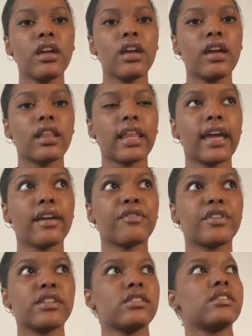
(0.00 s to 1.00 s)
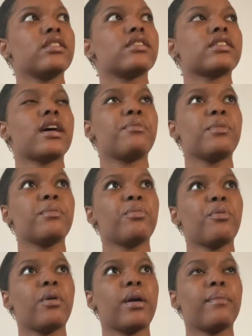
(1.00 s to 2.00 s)
Like, for instance, at one
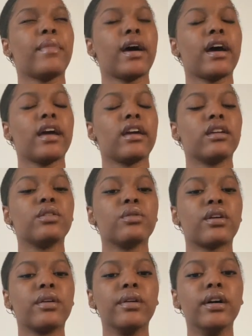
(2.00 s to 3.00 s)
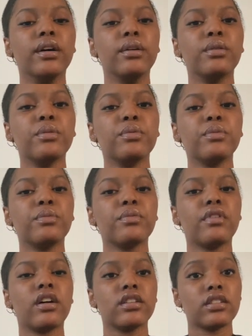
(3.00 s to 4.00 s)
point my URL
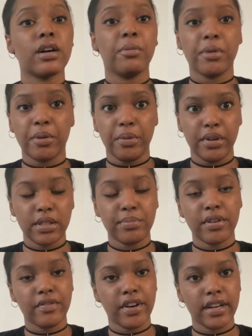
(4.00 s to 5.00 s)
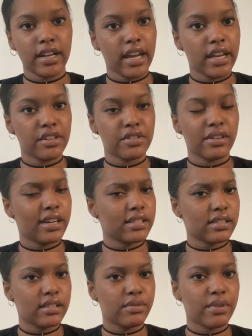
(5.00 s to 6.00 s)
on Tumblr was Perverted Angel
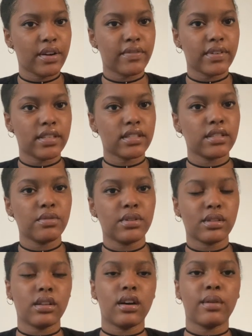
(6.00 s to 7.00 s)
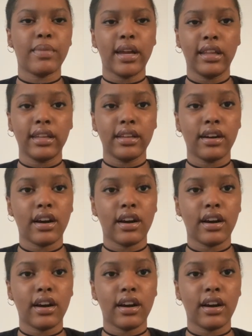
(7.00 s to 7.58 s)
as a reference to a song by Lolita